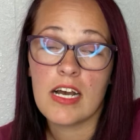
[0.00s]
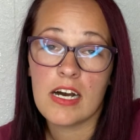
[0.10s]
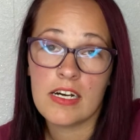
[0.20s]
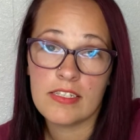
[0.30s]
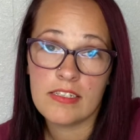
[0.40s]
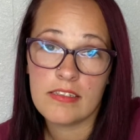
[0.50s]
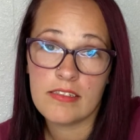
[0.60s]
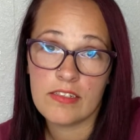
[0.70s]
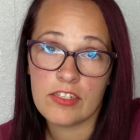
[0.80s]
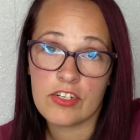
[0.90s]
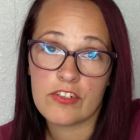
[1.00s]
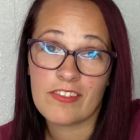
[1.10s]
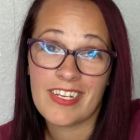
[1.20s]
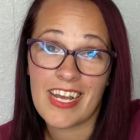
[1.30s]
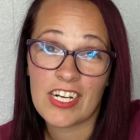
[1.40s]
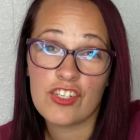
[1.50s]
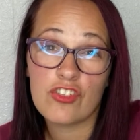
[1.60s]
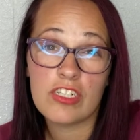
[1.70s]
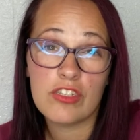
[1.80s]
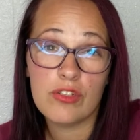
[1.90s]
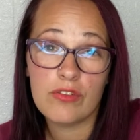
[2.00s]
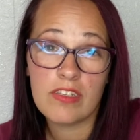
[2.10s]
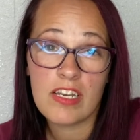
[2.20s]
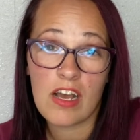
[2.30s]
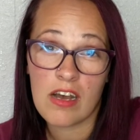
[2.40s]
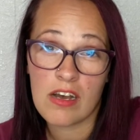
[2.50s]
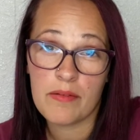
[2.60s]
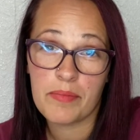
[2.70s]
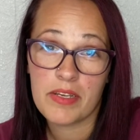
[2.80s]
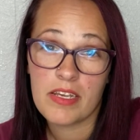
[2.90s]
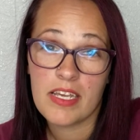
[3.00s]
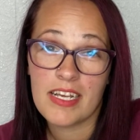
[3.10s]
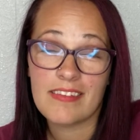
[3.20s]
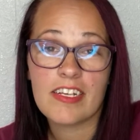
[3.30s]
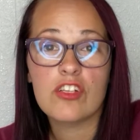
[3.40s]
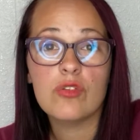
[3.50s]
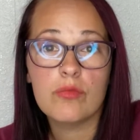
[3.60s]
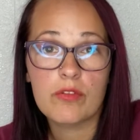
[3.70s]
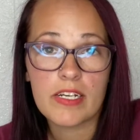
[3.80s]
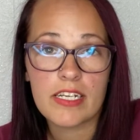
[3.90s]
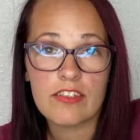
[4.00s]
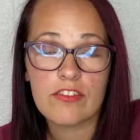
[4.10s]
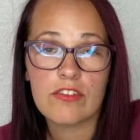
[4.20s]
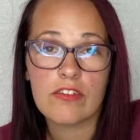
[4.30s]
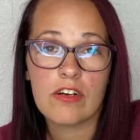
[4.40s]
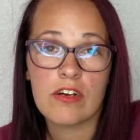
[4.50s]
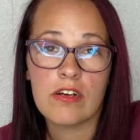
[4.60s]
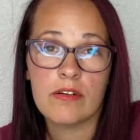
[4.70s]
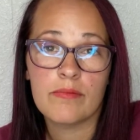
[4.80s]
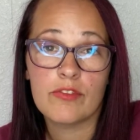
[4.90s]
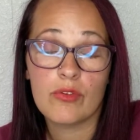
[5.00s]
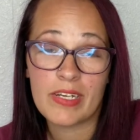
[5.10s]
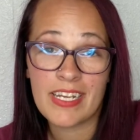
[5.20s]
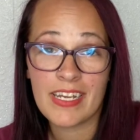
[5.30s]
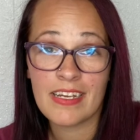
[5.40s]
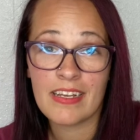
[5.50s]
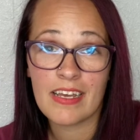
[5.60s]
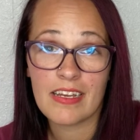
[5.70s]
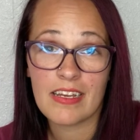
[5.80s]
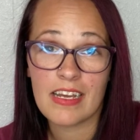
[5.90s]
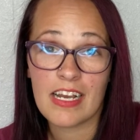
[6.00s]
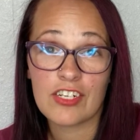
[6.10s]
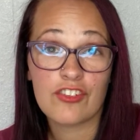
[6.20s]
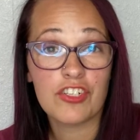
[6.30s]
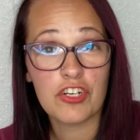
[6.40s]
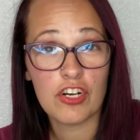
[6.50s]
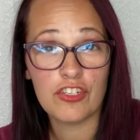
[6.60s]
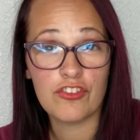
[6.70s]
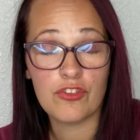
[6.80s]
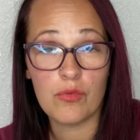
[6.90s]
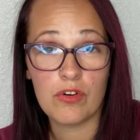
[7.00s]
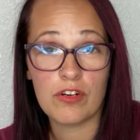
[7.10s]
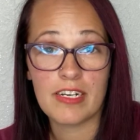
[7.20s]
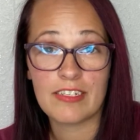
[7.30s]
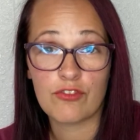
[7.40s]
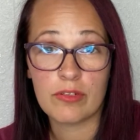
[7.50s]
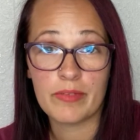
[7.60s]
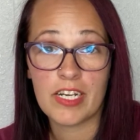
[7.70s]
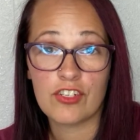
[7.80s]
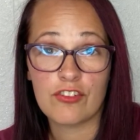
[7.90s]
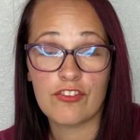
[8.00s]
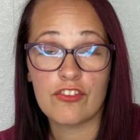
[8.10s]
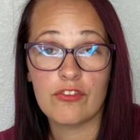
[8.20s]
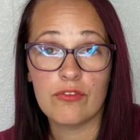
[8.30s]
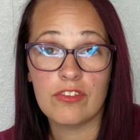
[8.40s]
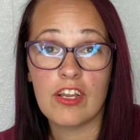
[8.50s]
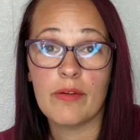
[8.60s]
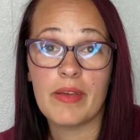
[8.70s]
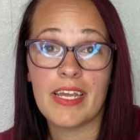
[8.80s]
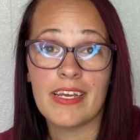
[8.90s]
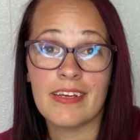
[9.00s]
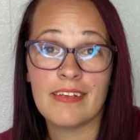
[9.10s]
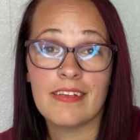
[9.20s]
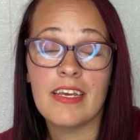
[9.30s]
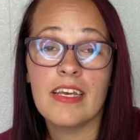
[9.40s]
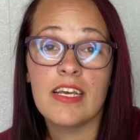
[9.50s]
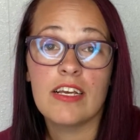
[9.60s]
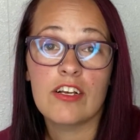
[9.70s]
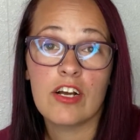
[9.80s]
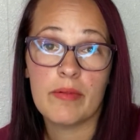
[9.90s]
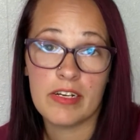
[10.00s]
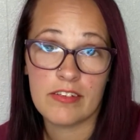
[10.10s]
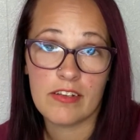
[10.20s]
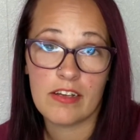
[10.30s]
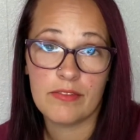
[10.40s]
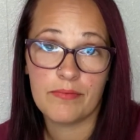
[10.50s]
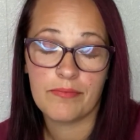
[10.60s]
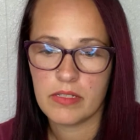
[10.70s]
on the cylinders can actually loosen up. It's like a lubricant, so it can actually cause your Dreamcatchers to loosen up and come undone.